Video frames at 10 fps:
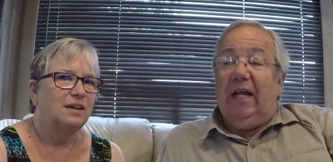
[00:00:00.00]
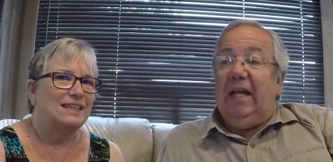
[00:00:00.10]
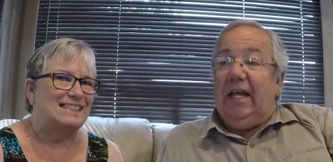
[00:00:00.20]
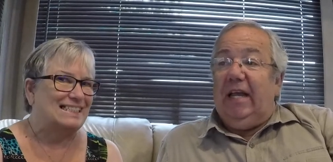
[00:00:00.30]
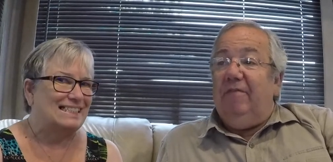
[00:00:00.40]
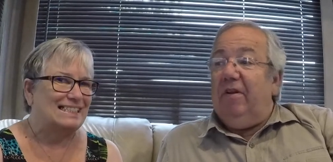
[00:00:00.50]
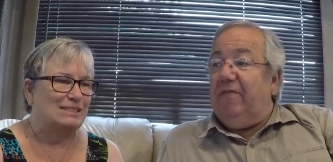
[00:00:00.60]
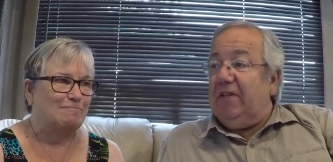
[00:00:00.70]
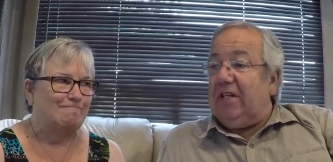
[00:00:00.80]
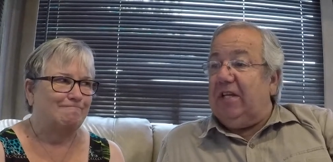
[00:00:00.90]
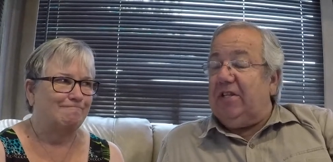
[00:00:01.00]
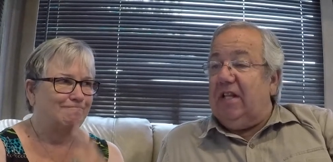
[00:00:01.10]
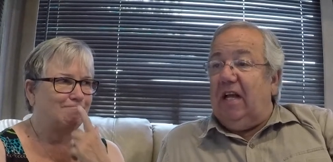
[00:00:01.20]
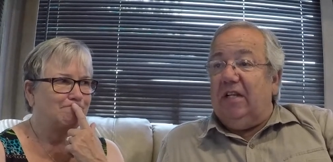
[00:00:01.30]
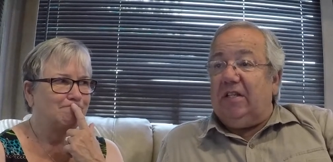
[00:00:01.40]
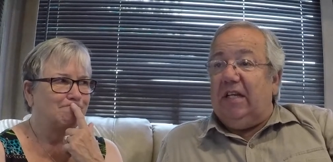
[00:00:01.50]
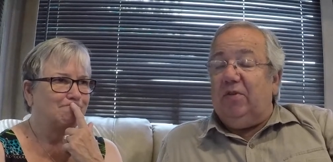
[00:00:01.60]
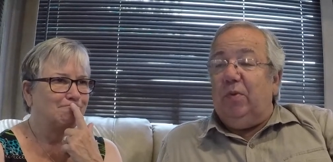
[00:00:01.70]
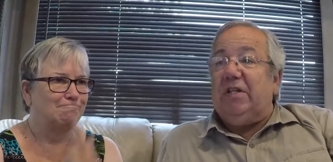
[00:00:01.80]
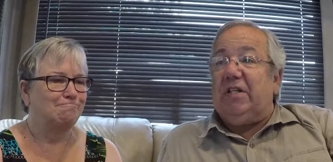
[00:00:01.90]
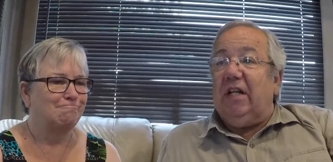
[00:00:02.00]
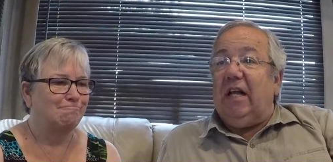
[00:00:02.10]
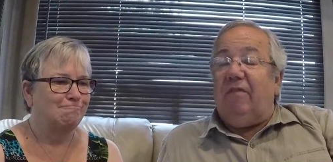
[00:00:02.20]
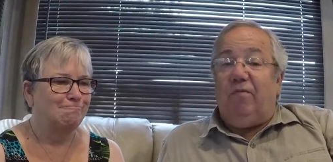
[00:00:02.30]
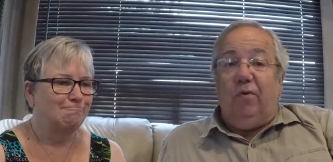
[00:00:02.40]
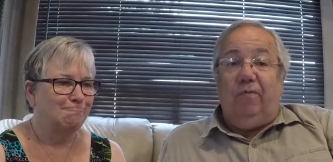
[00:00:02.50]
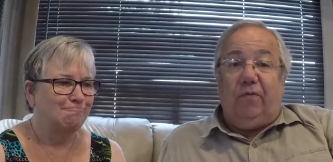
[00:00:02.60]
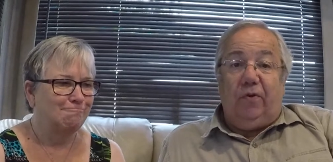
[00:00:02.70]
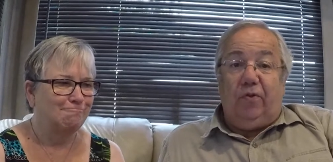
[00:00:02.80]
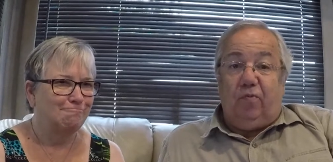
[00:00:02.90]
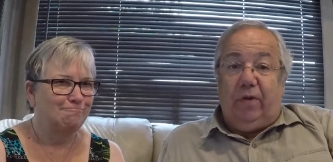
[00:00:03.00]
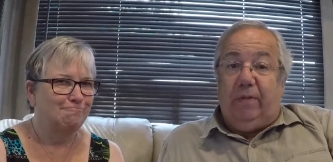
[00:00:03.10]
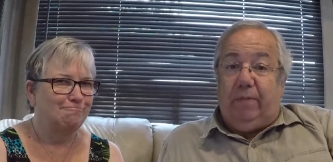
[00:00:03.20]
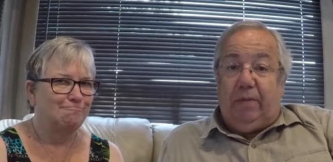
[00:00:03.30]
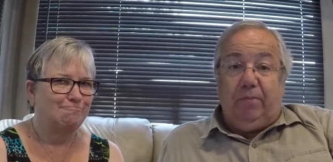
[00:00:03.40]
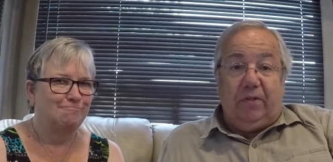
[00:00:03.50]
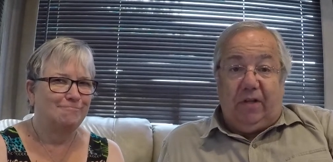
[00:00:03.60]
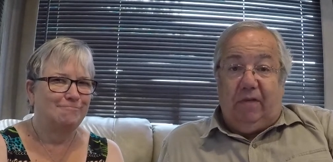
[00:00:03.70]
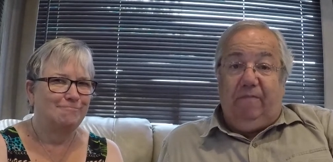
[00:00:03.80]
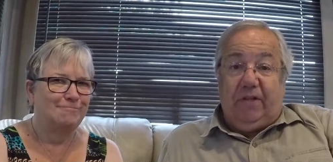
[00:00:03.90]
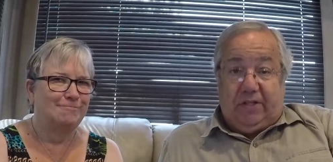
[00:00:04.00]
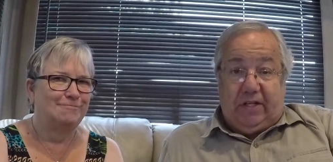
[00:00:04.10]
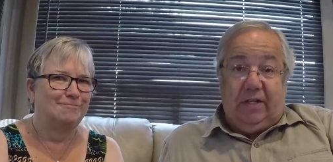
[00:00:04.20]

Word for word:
Speaker 1: even if it's us and the Huskies, we still have room for three people to come visit,